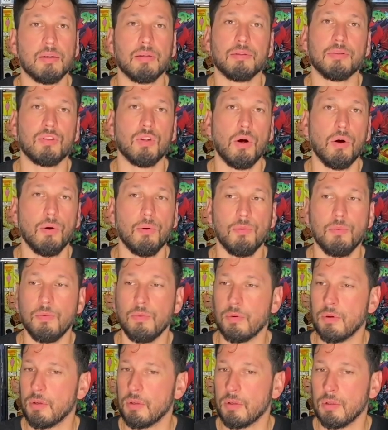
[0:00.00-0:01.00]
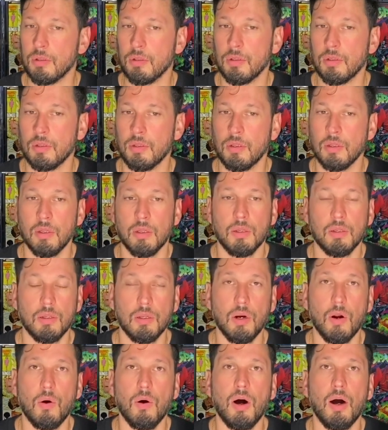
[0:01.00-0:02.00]
So,
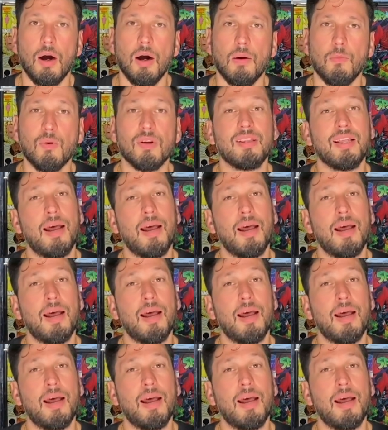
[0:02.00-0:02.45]
with